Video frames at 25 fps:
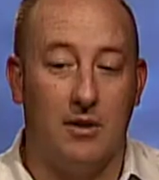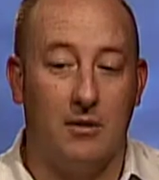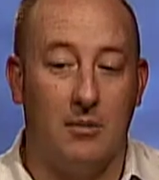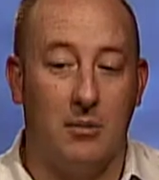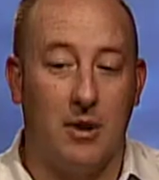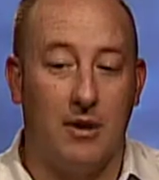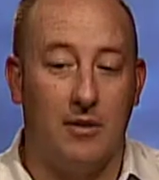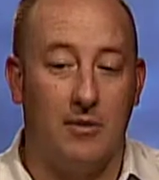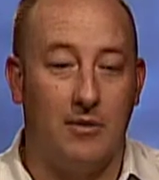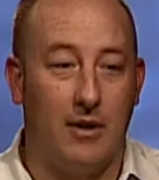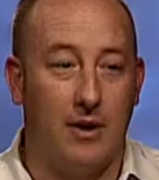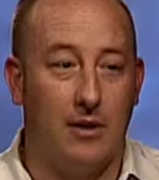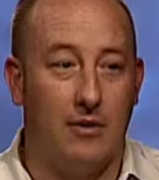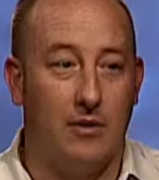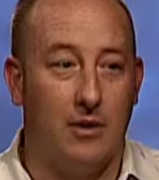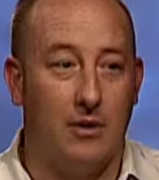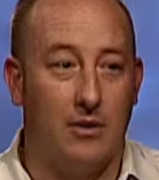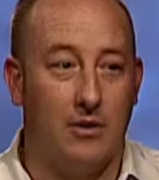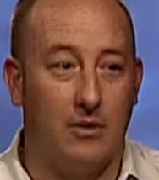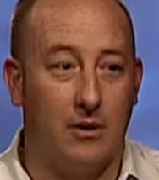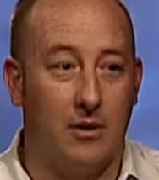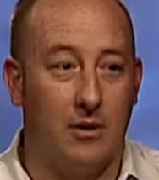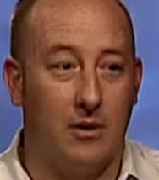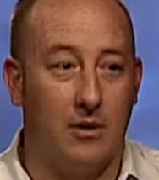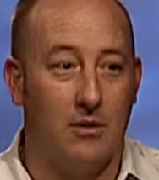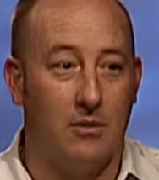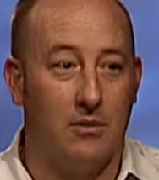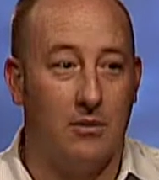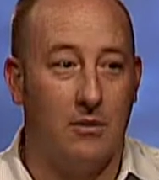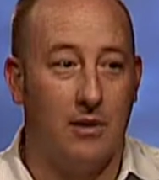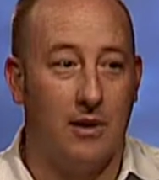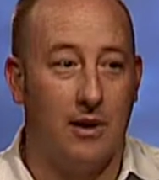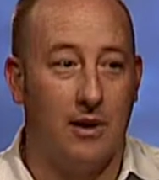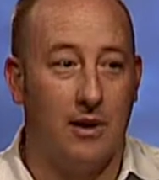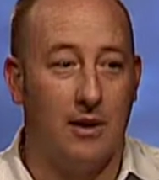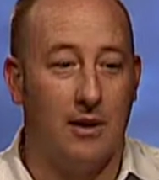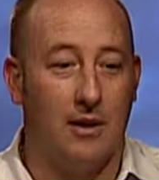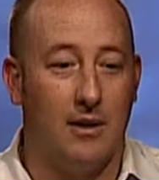about 5 years ago,
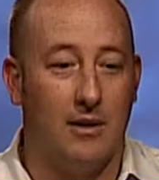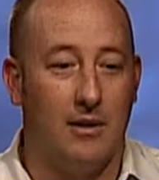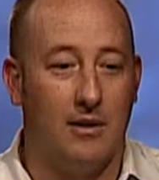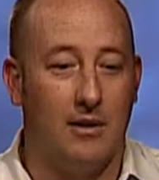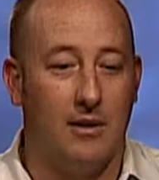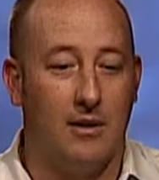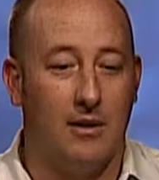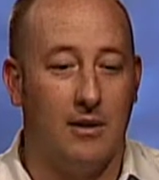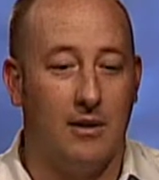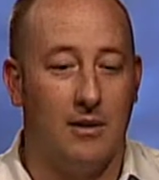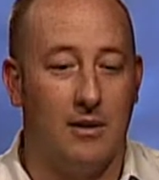and